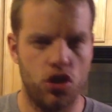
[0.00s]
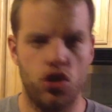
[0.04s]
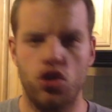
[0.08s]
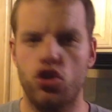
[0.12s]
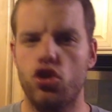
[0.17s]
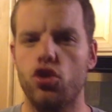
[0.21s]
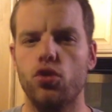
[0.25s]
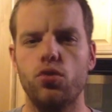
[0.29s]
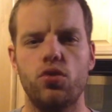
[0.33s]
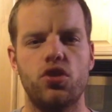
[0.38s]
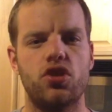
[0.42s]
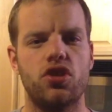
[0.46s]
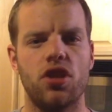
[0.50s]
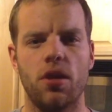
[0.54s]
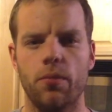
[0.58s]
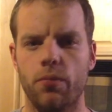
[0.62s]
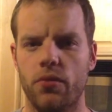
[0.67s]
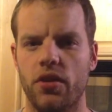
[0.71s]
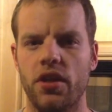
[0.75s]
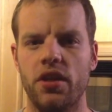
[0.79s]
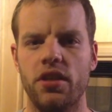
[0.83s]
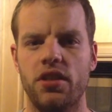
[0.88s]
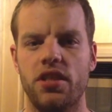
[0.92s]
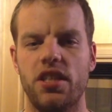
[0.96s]
Do
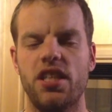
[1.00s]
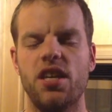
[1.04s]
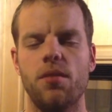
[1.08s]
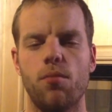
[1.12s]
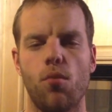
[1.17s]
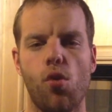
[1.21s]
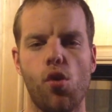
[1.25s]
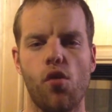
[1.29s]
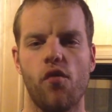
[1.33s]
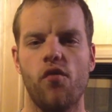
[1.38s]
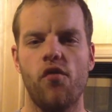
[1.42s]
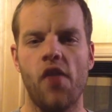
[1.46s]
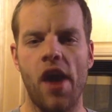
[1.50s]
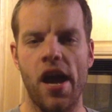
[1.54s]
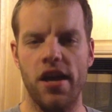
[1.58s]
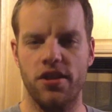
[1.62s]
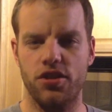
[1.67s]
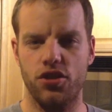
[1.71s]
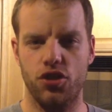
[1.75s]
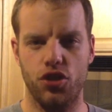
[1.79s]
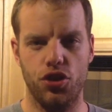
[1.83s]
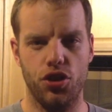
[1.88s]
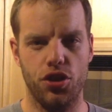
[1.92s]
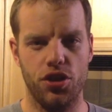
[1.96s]
something to get more
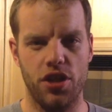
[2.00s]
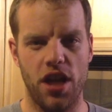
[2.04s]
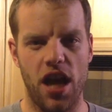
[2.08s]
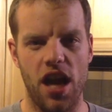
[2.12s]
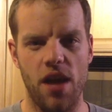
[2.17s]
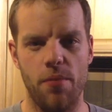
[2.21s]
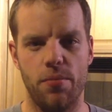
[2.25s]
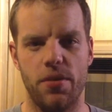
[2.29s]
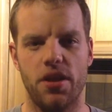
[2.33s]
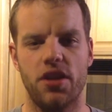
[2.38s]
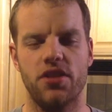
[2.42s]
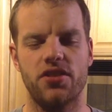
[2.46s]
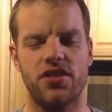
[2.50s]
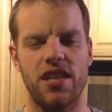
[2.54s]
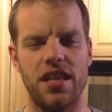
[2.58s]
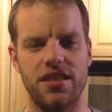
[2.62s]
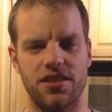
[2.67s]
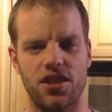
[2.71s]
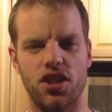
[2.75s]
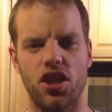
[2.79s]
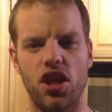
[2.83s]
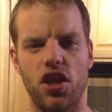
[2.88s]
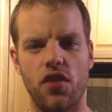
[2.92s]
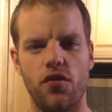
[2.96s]
fats into your diet because
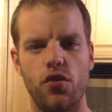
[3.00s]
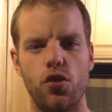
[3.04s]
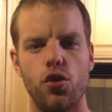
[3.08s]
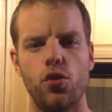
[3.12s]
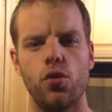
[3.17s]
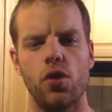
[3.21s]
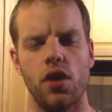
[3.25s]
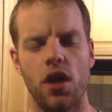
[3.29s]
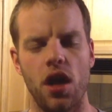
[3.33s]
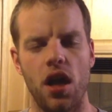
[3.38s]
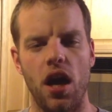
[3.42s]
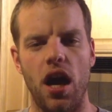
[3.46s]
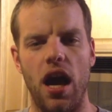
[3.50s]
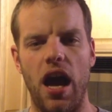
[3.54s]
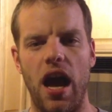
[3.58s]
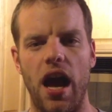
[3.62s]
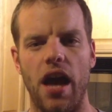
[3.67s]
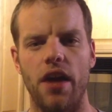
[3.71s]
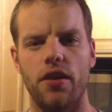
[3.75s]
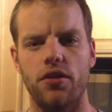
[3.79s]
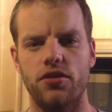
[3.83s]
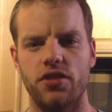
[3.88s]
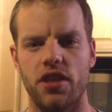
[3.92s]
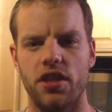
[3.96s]
that's going to give you a
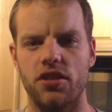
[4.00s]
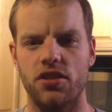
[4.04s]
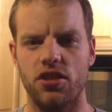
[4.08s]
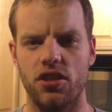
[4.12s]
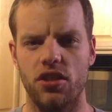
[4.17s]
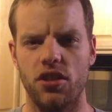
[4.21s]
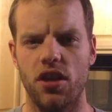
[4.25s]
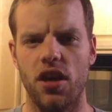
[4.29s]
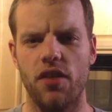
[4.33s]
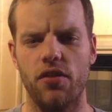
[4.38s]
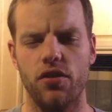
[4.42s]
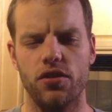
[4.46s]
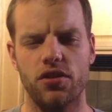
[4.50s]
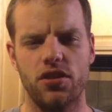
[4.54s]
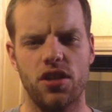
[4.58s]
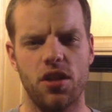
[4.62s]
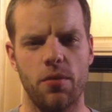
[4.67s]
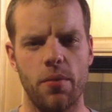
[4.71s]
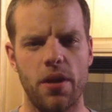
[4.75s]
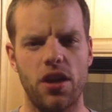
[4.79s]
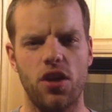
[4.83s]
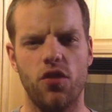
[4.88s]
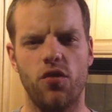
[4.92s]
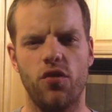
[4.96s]
higher satiety level. It's
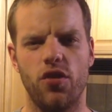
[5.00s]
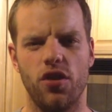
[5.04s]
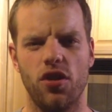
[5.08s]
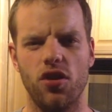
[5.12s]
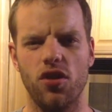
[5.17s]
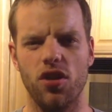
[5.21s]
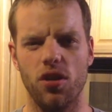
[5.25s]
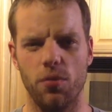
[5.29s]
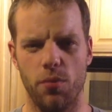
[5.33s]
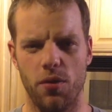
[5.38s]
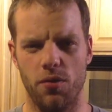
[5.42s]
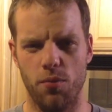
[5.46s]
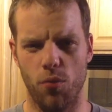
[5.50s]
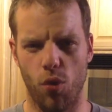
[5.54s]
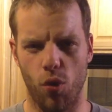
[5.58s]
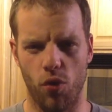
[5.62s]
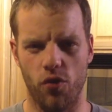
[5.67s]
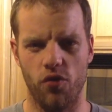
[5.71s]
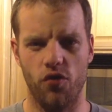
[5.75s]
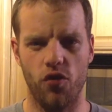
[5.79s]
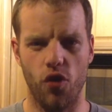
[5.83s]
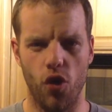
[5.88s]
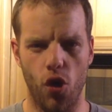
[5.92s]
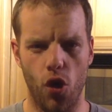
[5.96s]
going to make you feel a little bit more
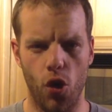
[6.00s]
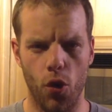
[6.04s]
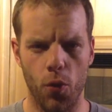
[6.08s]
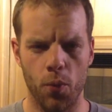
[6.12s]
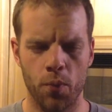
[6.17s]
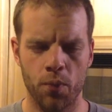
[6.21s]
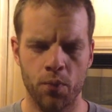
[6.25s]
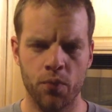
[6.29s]
full.